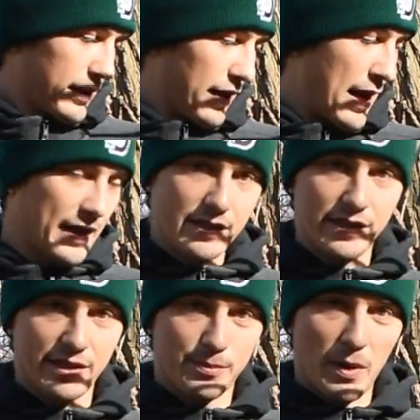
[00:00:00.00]

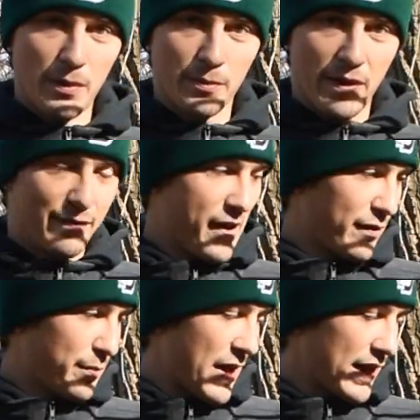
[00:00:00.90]
honestly it's probably my
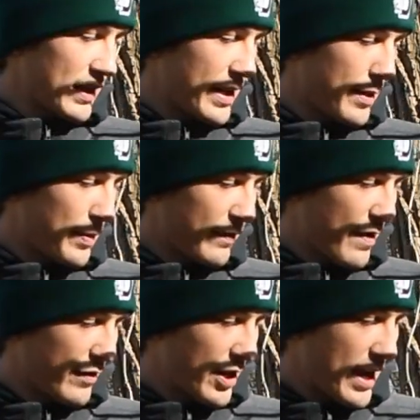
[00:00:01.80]
favorite bag lineup I've
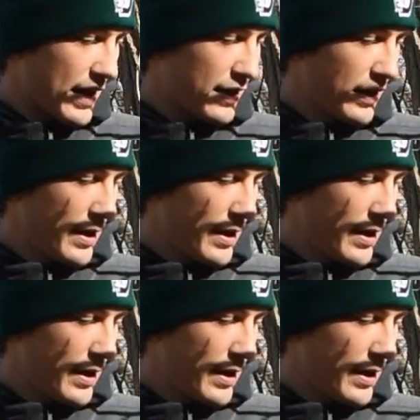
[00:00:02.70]
ever had.